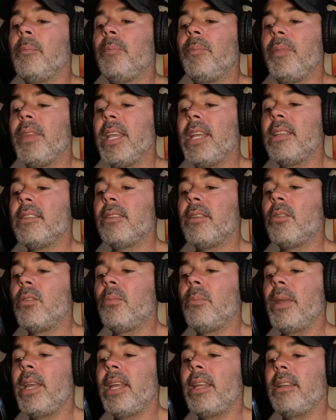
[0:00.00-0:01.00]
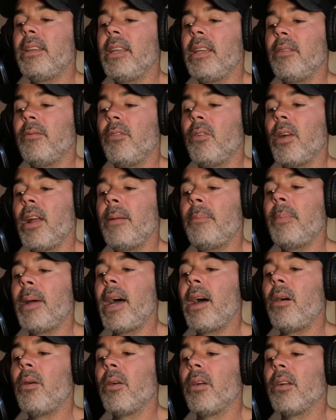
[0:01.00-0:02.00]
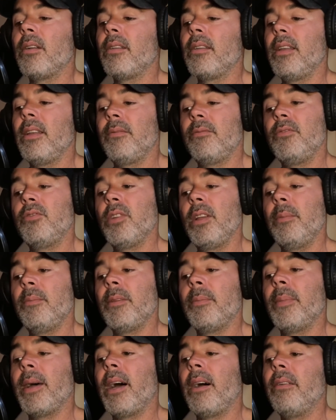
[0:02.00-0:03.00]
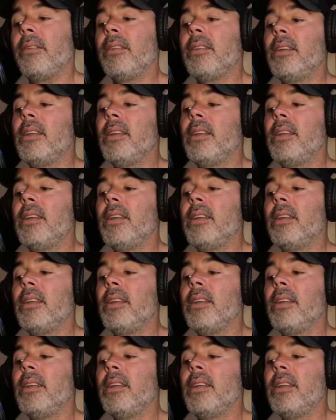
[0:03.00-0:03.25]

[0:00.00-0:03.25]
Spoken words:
These little men give great power if dreamed about.